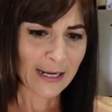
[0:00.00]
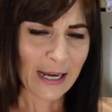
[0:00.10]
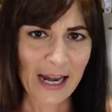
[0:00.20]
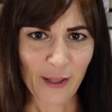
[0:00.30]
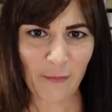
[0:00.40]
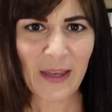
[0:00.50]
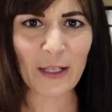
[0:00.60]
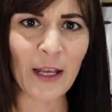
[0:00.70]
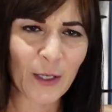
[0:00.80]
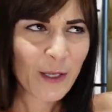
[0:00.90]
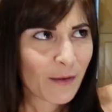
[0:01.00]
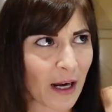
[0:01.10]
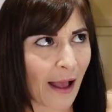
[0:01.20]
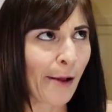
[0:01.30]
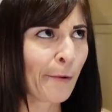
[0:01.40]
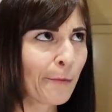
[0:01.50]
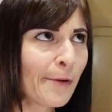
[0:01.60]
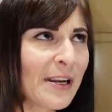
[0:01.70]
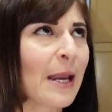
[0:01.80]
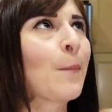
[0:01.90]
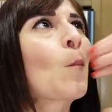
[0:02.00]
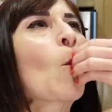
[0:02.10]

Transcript: you in the next vid. Cuda, Rooney.